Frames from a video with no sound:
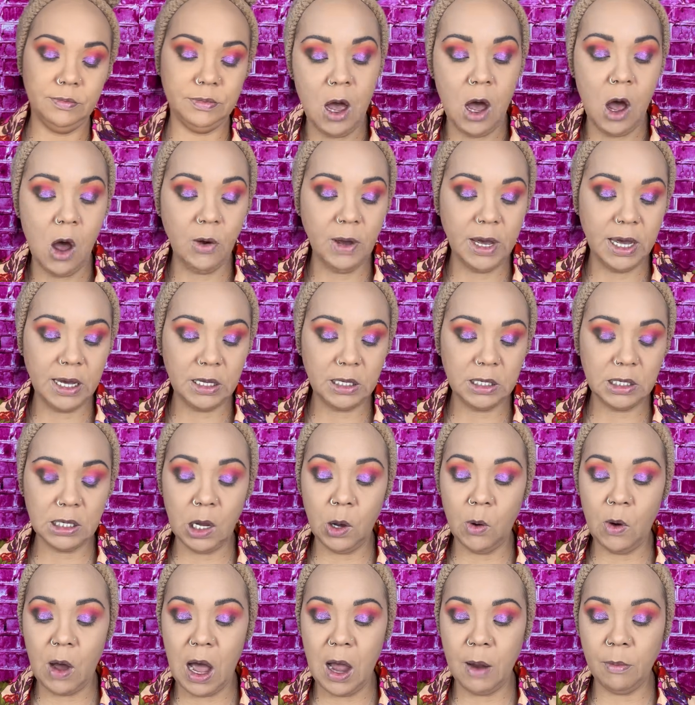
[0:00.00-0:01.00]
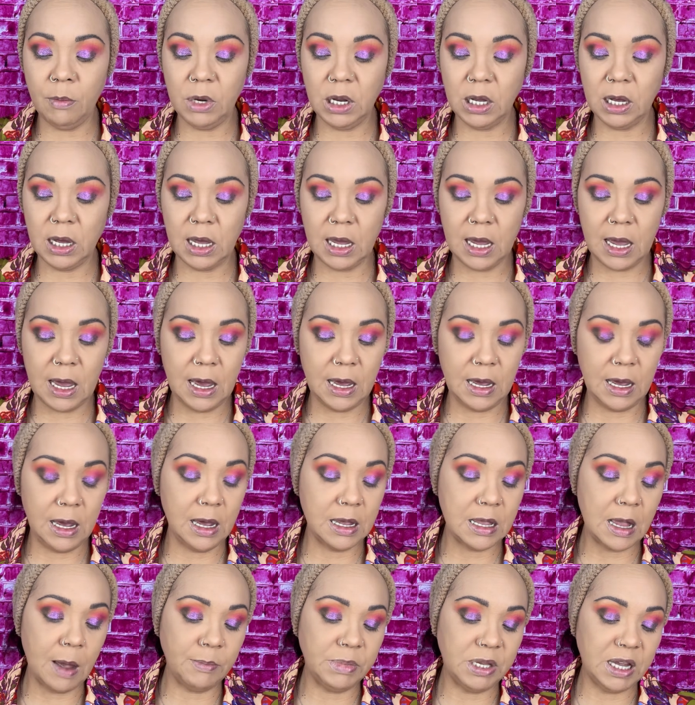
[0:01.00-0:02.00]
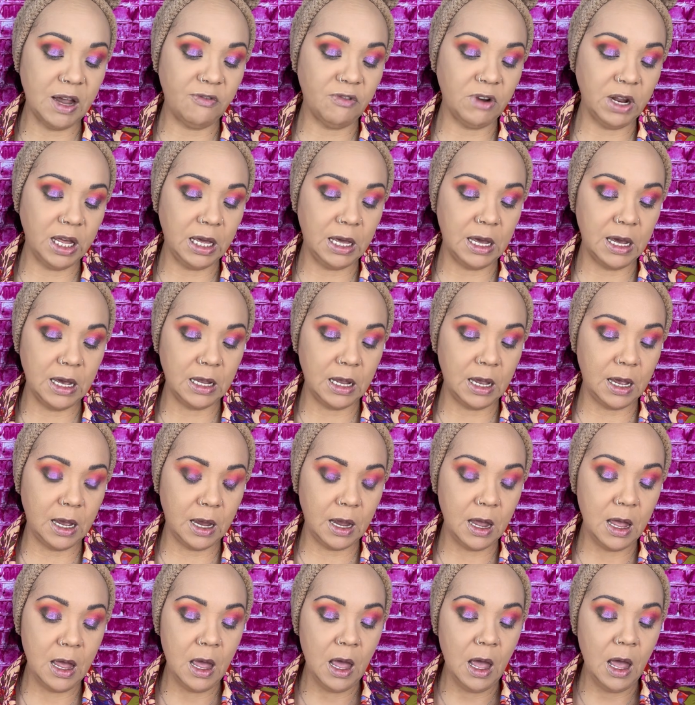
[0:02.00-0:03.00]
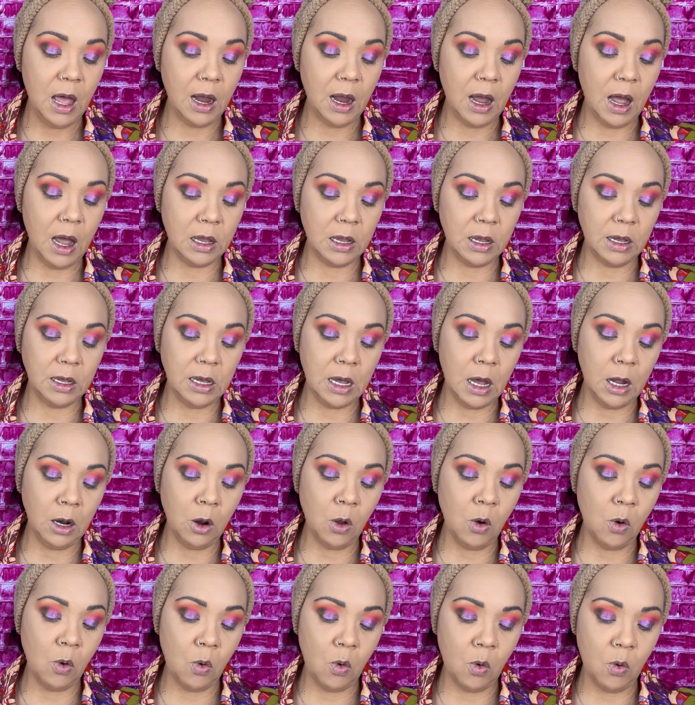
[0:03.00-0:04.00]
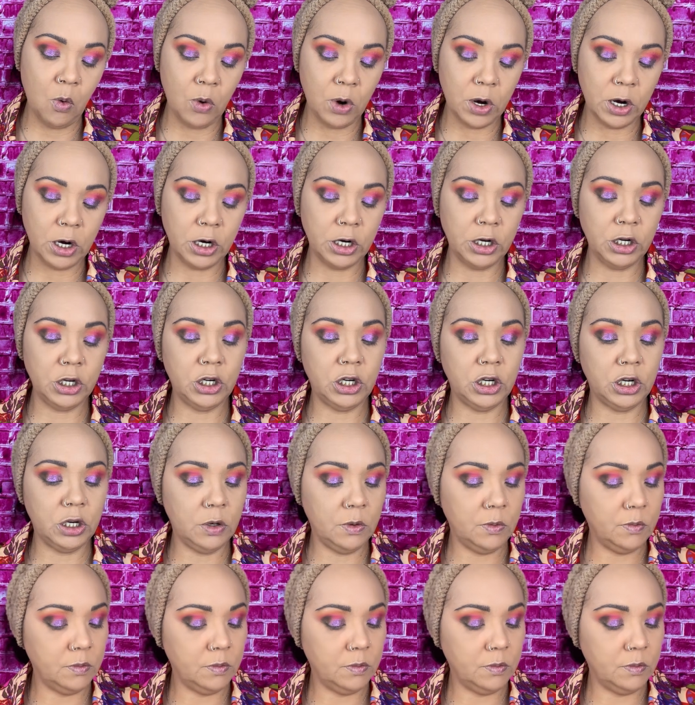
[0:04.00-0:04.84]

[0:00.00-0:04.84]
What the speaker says: Okay, so I'm looking at it and I'm definitely getting kind of yellow, orange,